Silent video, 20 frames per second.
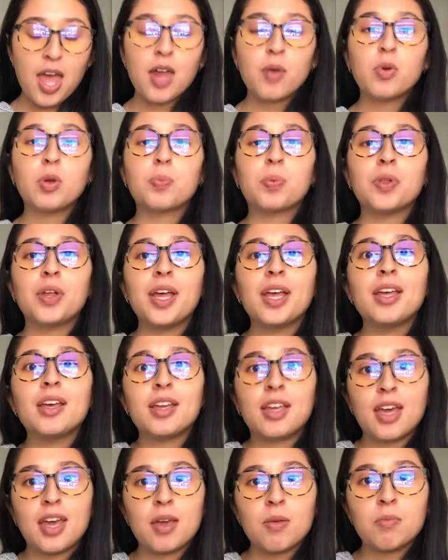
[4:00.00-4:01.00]
And we're playing a
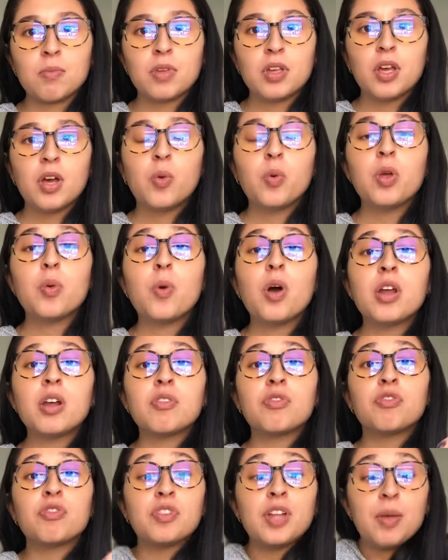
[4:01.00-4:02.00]
game. We want
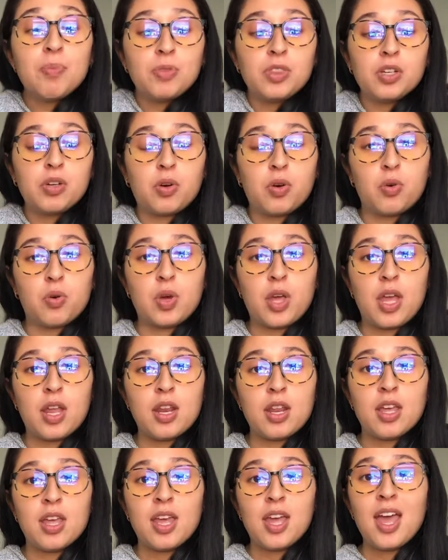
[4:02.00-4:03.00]
to flip the
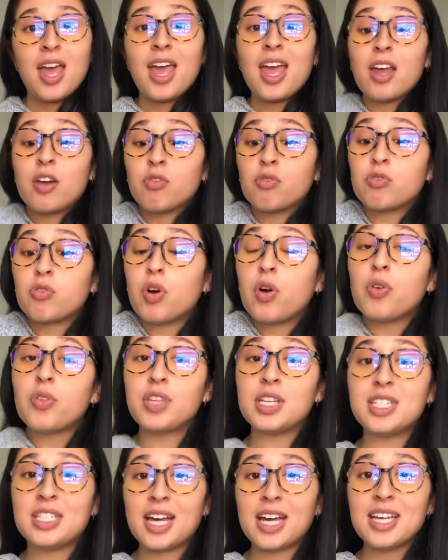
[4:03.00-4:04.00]
coin and roll
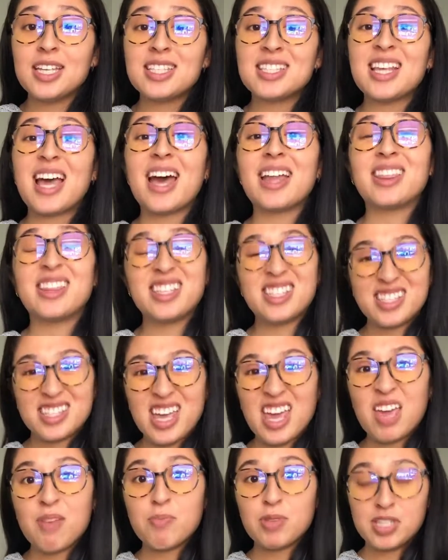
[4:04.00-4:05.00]
the dice at the
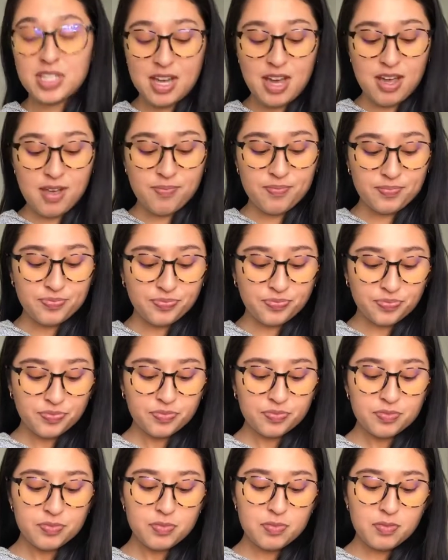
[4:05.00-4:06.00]
same time.
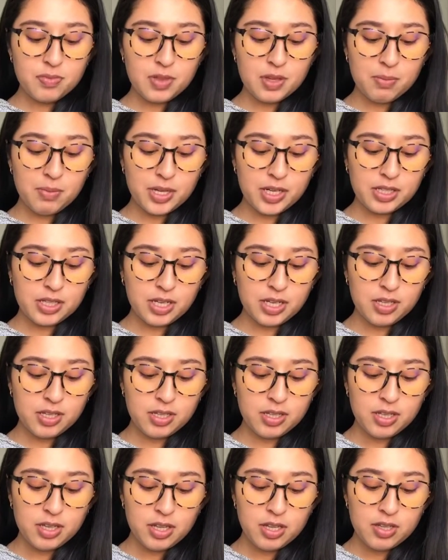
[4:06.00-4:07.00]
¿Verdad?
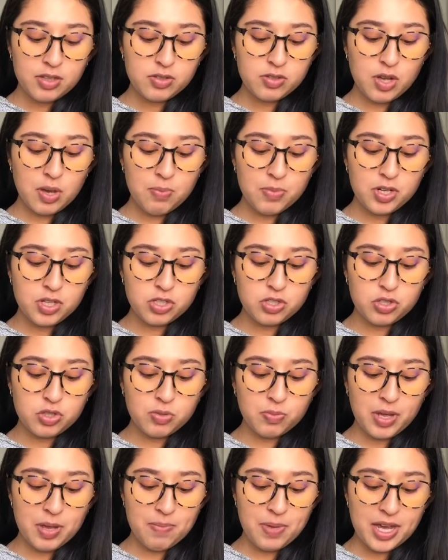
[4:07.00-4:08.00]
So I'm going to
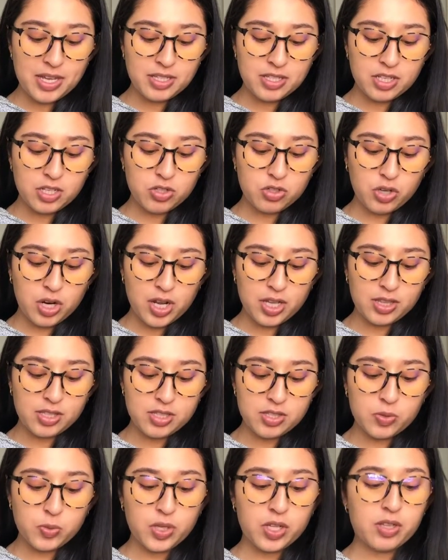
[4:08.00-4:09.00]
do my best at drawing
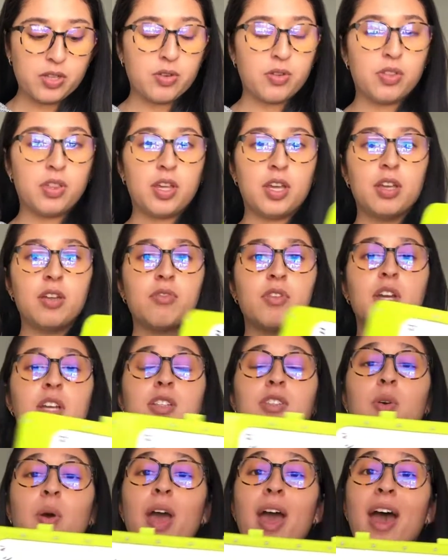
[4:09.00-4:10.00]
this quick little thing,
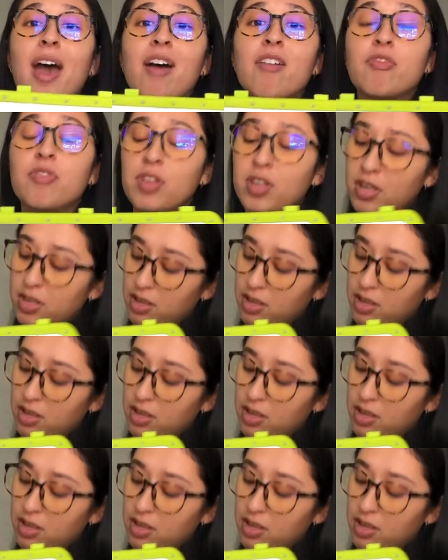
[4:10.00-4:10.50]
right? So I have